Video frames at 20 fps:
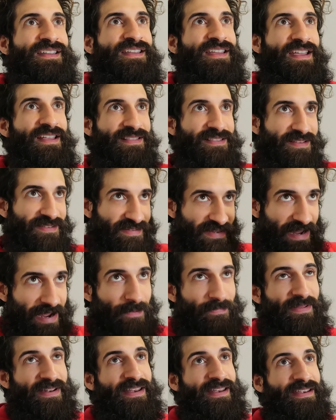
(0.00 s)
hit the
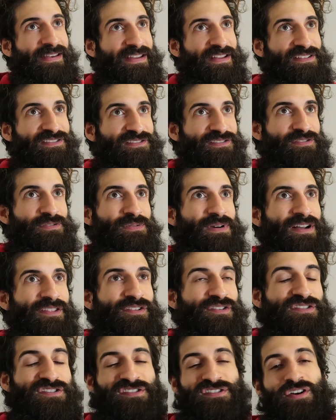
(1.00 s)
time that he needs to
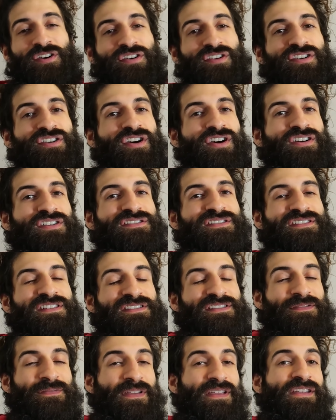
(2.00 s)
under starter cars
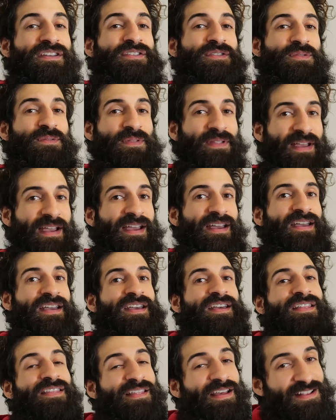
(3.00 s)
because if he could do
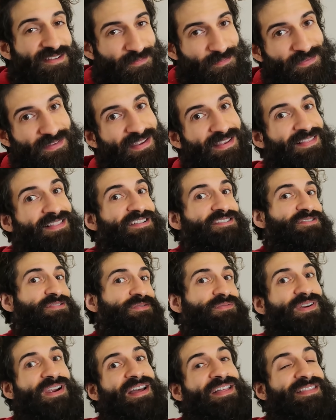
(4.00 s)
that, that's when they let
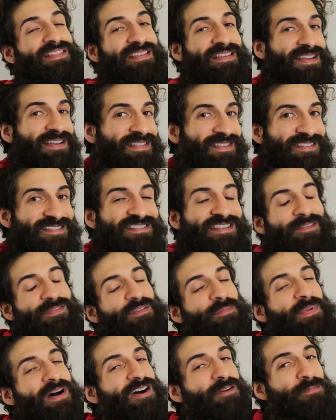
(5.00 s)
you ride the, uh, the
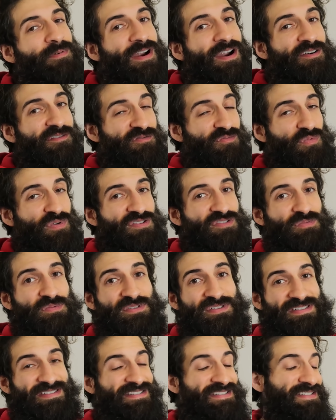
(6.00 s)
70 mile per hour ones,
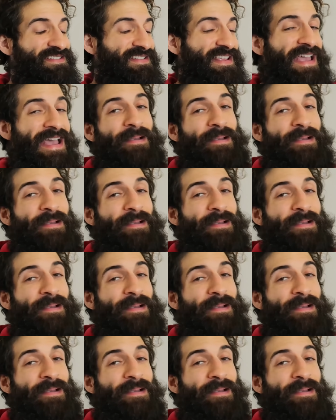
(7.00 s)
which is just